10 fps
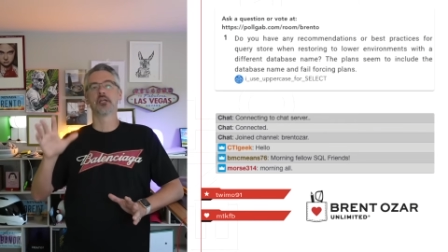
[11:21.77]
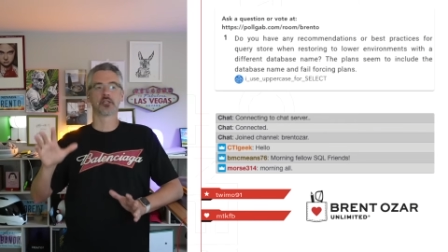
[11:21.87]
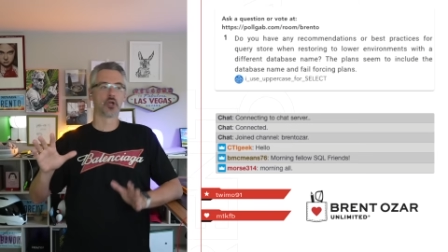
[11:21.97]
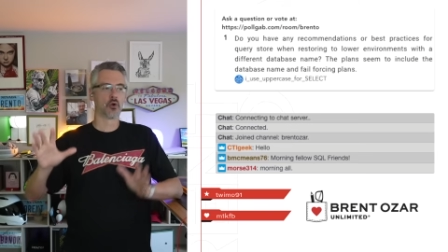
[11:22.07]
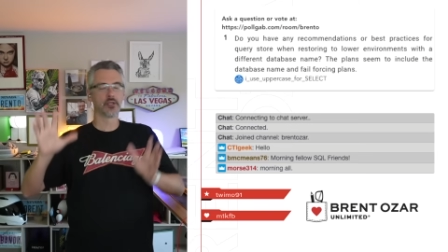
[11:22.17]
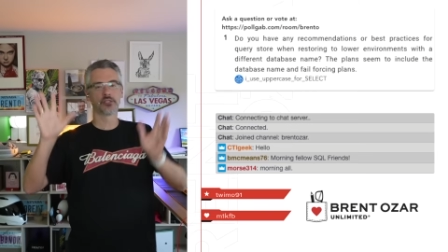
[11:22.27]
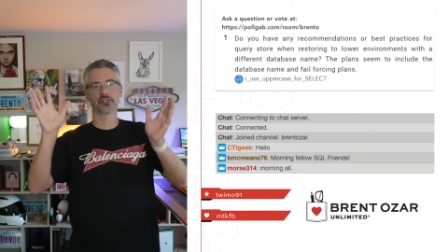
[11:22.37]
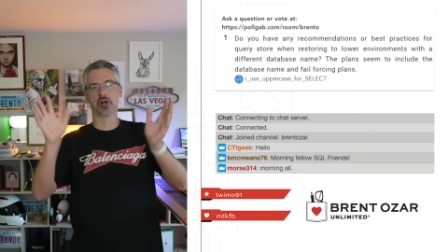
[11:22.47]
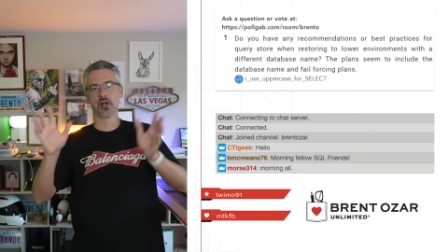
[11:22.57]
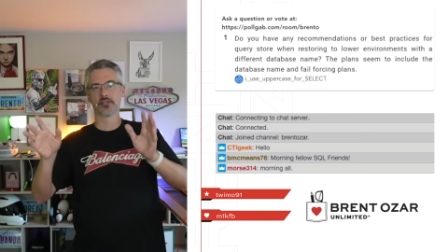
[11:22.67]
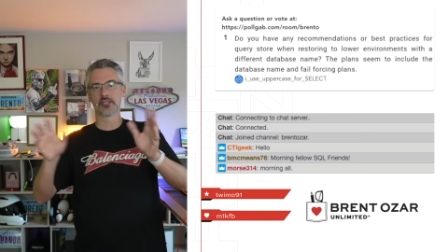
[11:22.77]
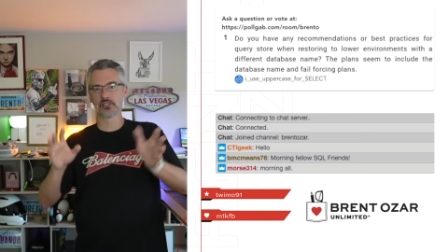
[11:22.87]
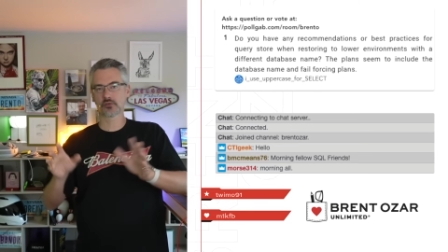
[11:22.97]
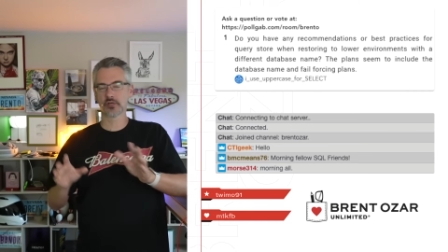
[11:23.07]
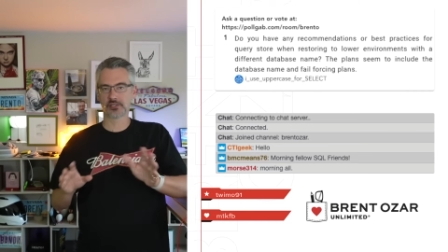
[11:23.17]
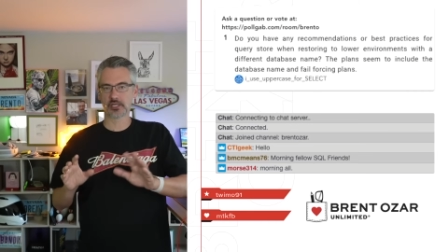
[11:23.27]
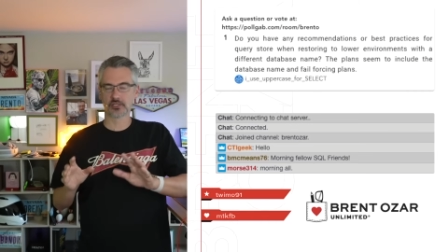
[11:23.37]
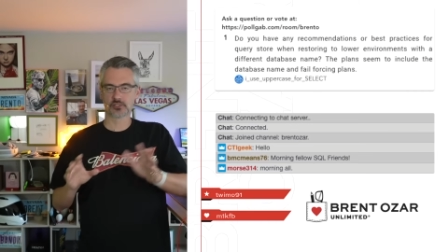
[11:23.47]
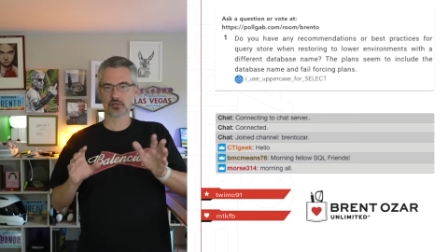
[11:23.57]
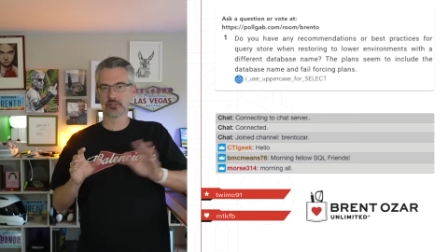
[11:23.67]
go install these three
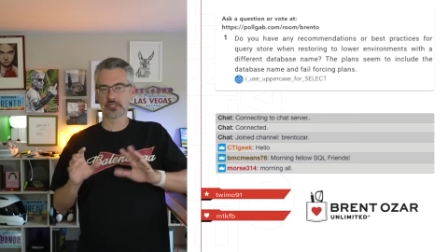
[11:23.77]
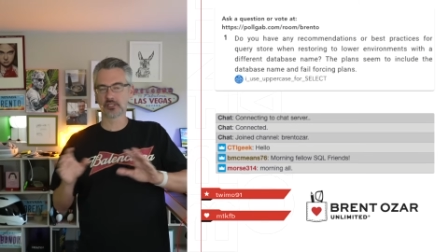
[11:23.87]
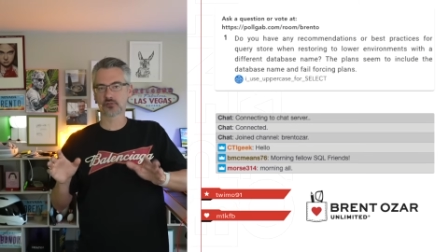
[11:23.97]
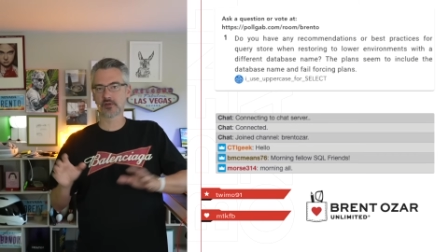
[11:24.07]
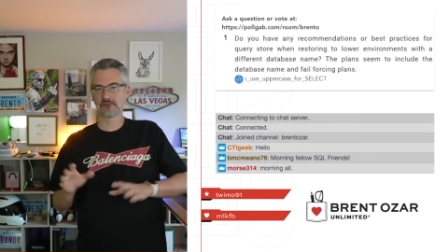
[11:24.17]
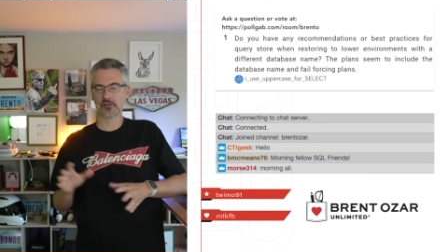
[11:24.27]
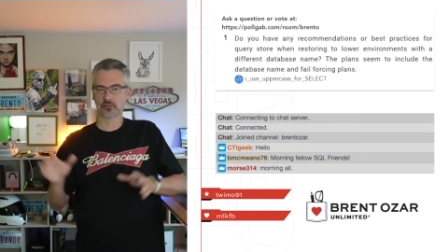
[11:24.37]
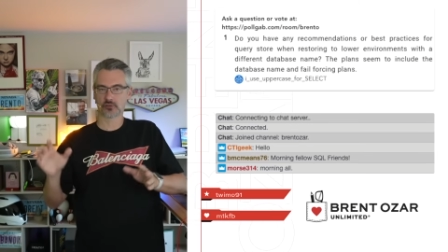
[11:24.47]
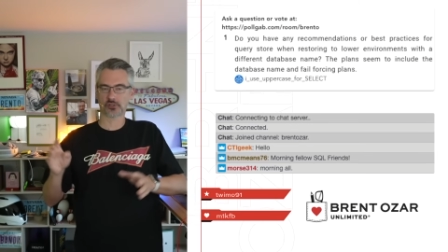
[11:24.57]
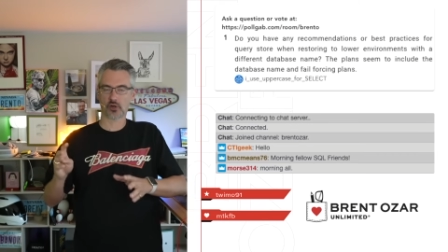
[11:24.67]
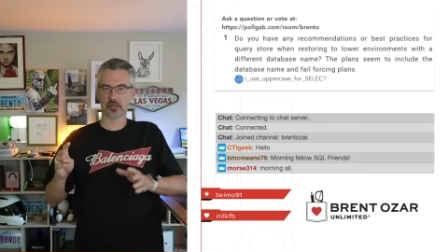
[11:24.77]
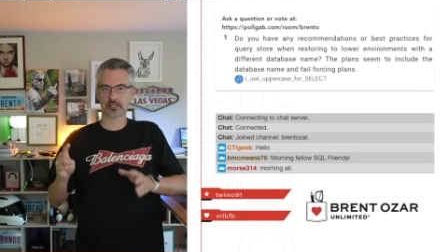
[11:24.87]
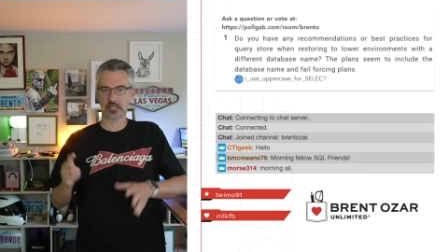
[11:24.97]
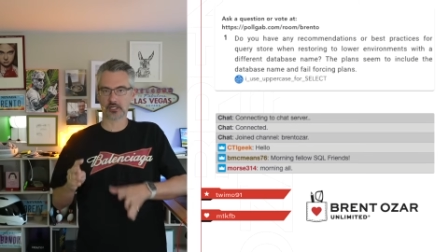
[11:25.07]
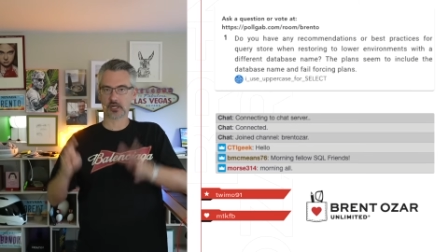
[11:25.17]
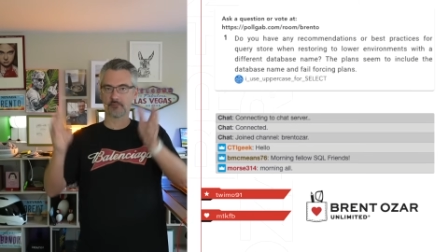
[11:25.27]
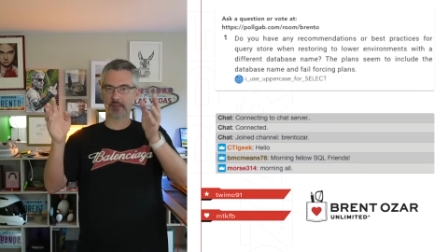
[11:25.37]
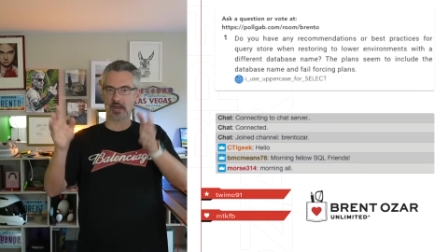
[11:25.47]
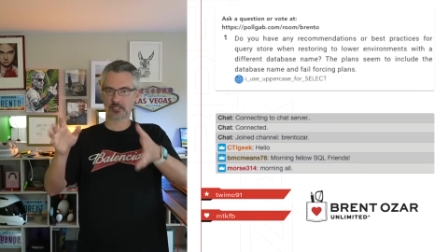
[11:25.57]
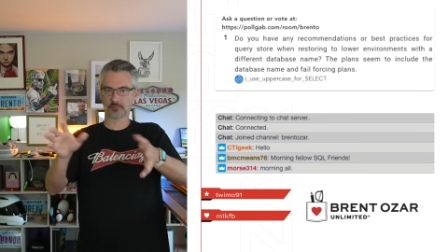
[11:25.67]
things, turn these three features on, and then come
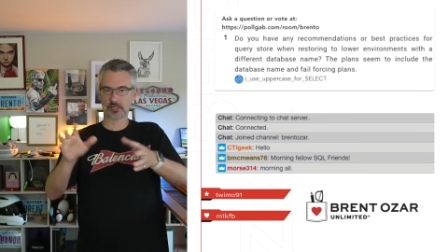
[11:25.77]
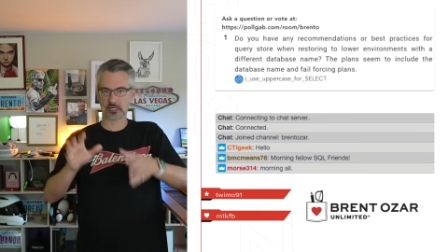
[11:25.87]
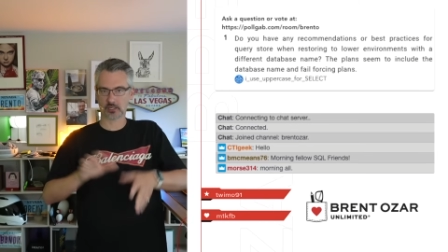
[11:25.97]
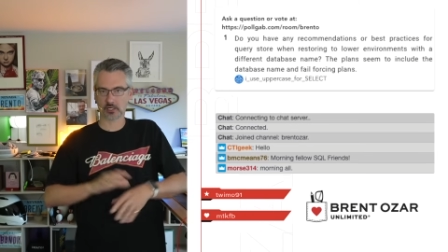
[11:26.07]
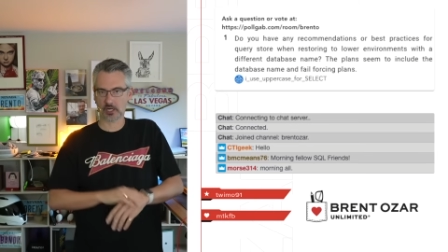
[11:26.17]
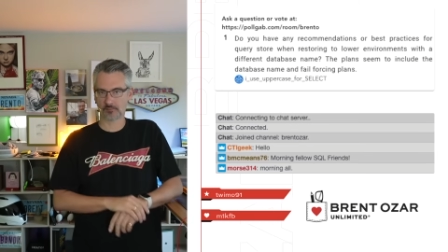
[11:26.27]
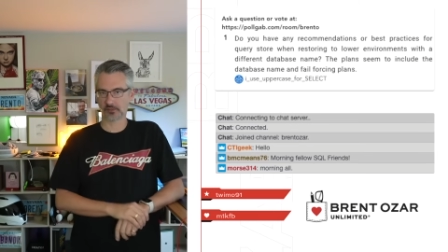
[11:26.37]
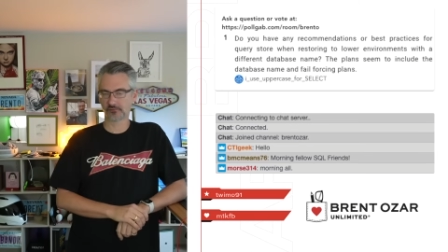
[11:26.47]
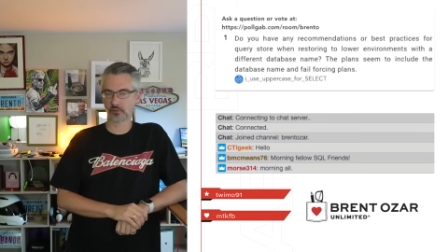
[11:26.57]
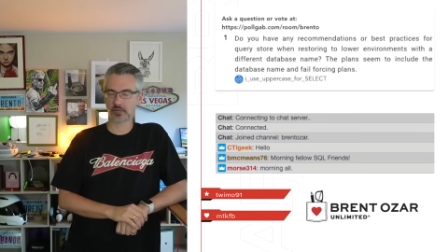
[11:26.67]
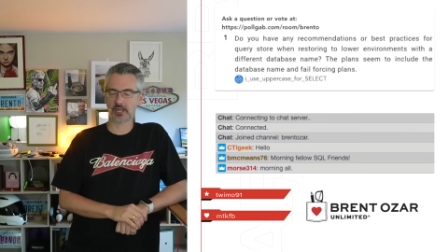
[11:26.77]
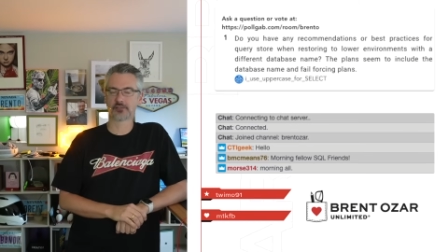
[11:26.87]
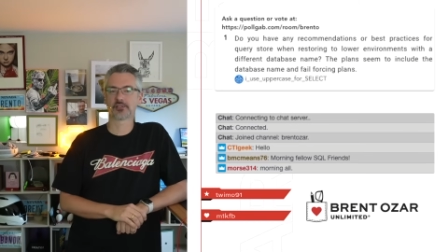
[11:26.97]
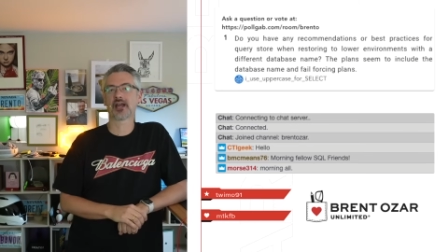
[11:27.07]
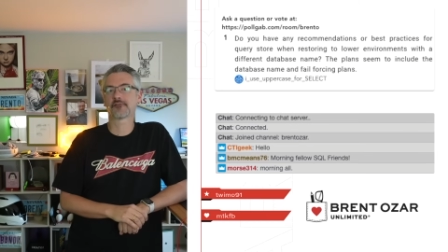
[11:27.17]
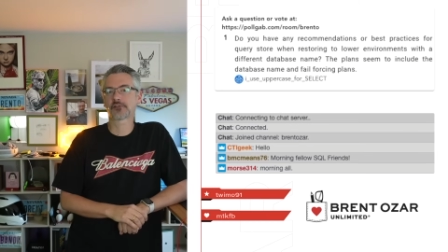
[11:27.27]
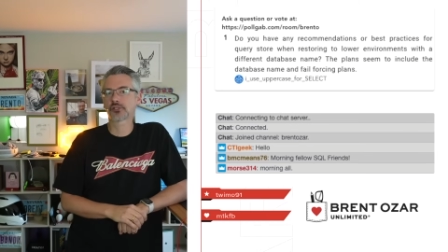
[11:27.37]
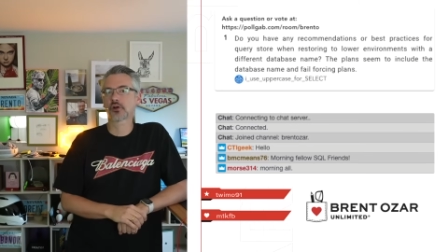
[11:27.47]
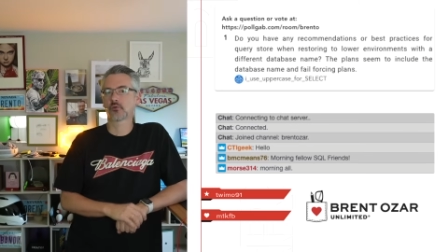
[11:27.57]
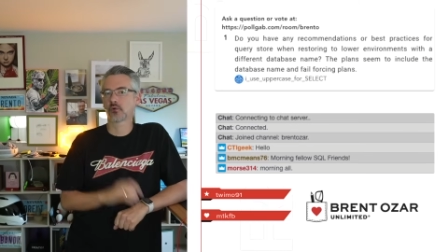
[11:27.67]
back to me in a couple of few days. I have to
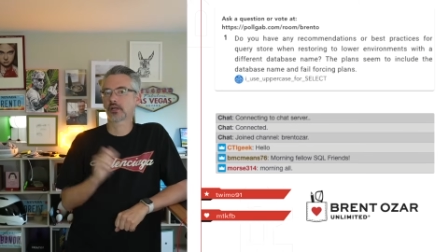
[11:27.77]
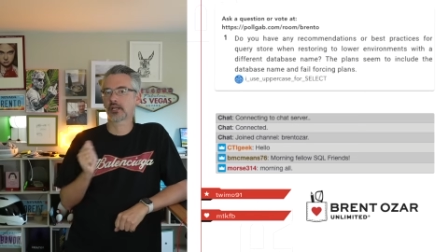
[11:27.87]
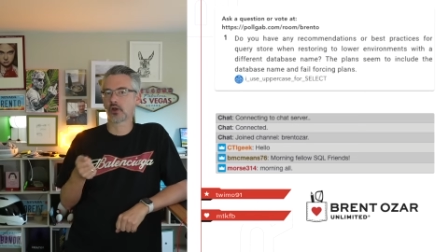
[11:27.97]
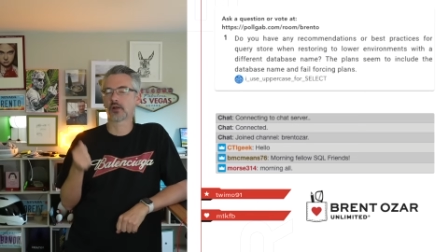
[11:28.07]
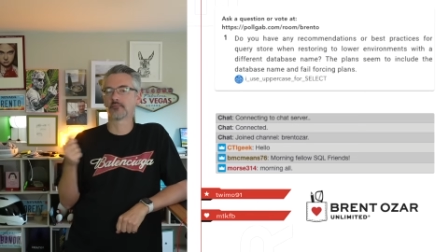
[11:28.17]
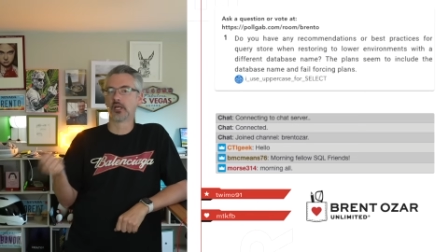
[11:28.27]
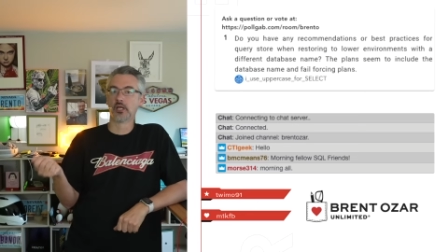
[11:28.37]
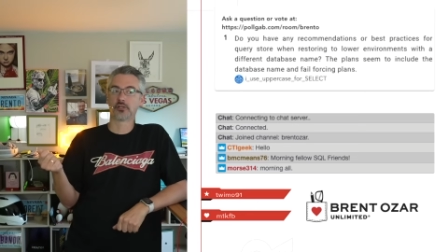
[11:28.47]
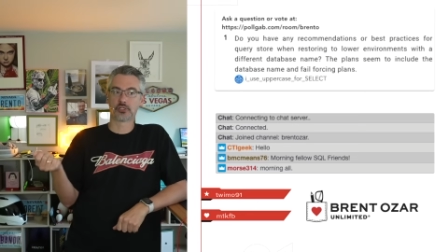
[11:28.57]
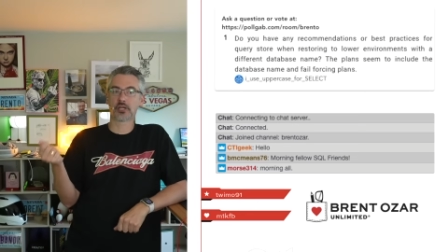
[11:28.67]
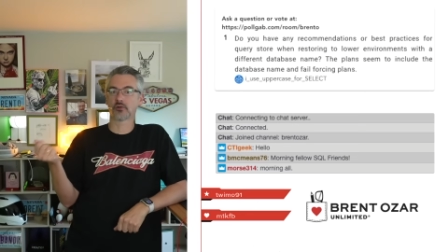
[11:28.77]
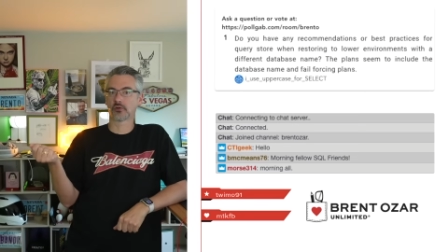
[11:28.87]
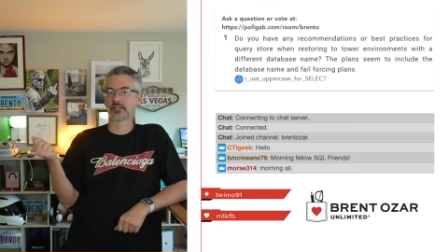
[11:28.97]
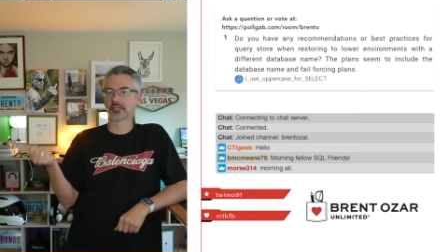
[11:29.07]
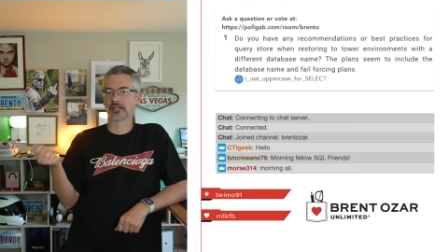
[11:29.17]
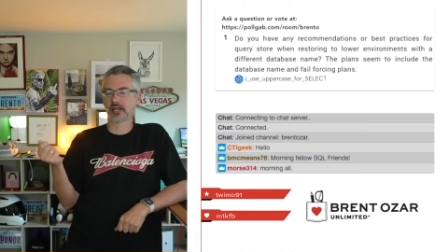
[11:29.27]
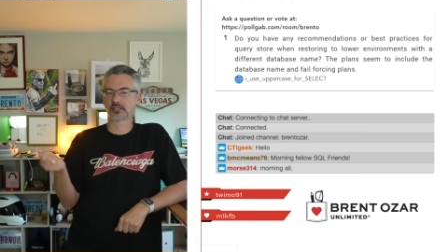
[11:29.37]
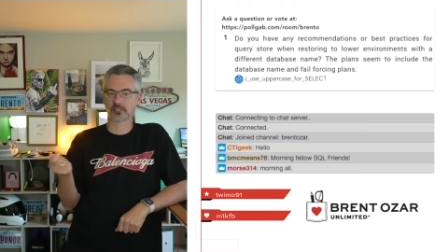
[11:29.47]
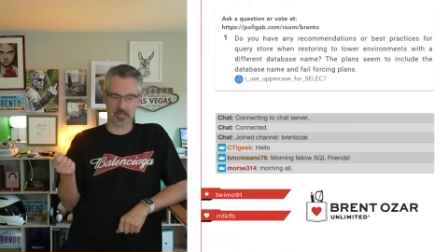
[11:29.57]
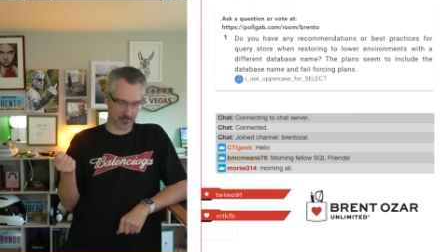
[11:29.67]
start working on them generally the
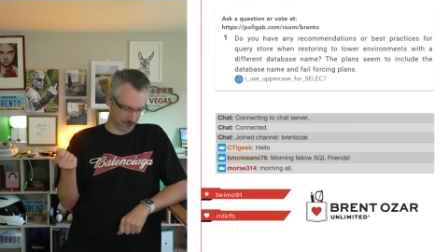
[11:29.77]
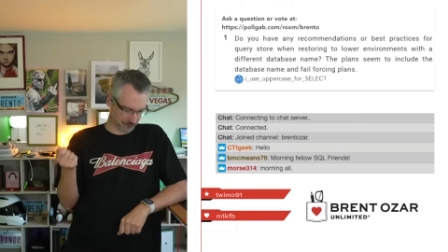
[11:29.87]
next day.